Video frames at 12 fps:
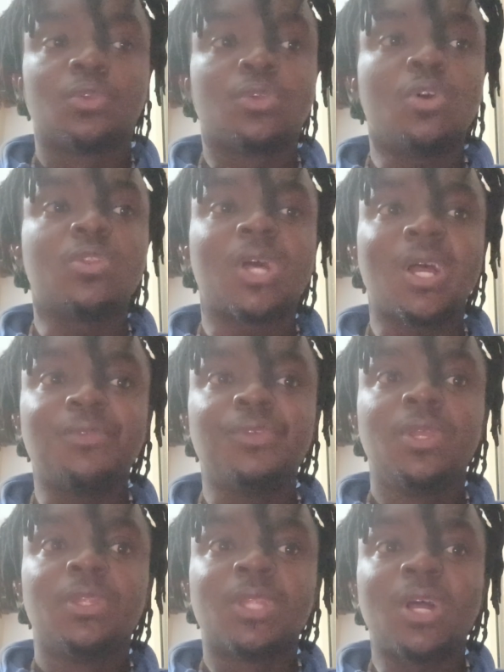God
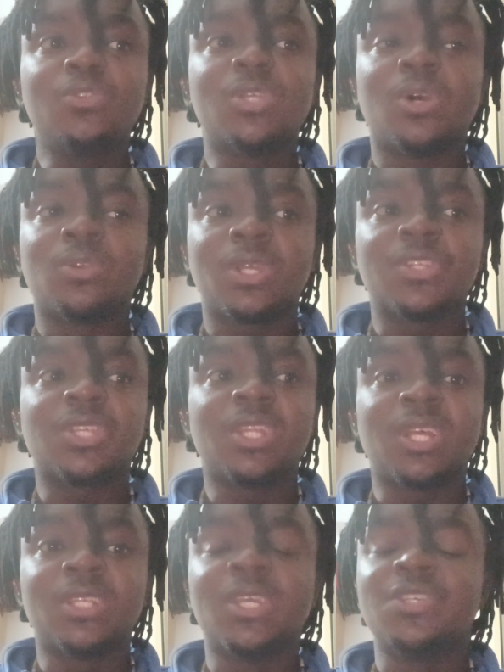have, now they
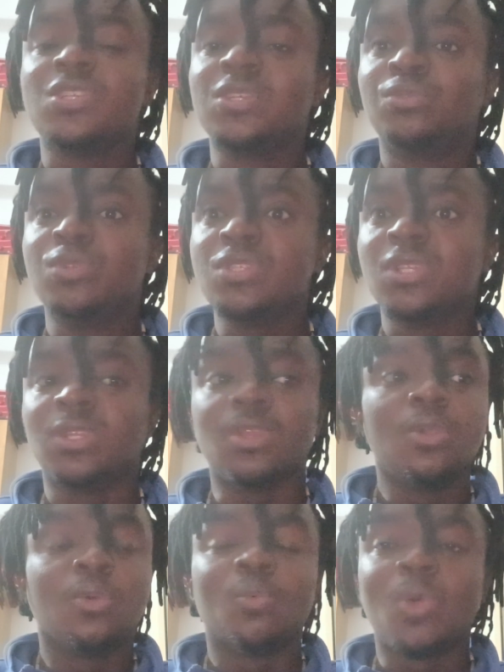understand that there is a reason
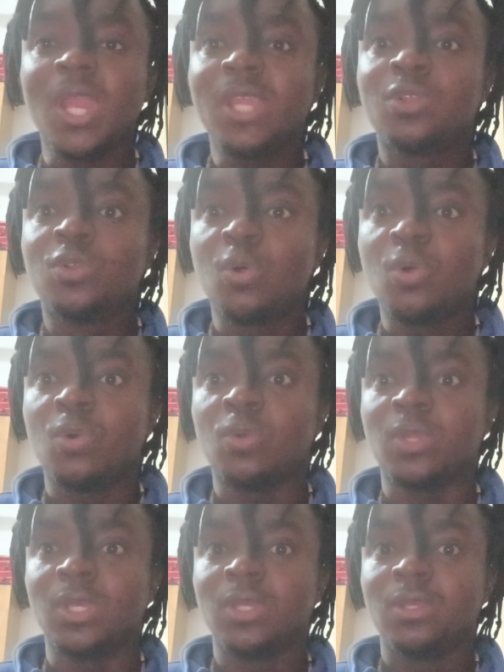why
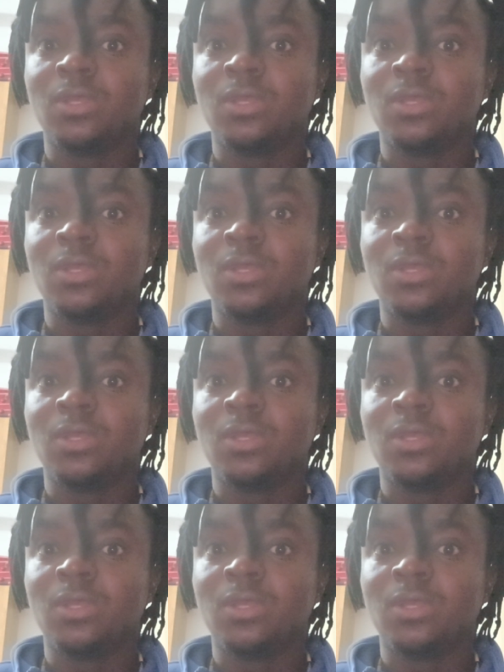God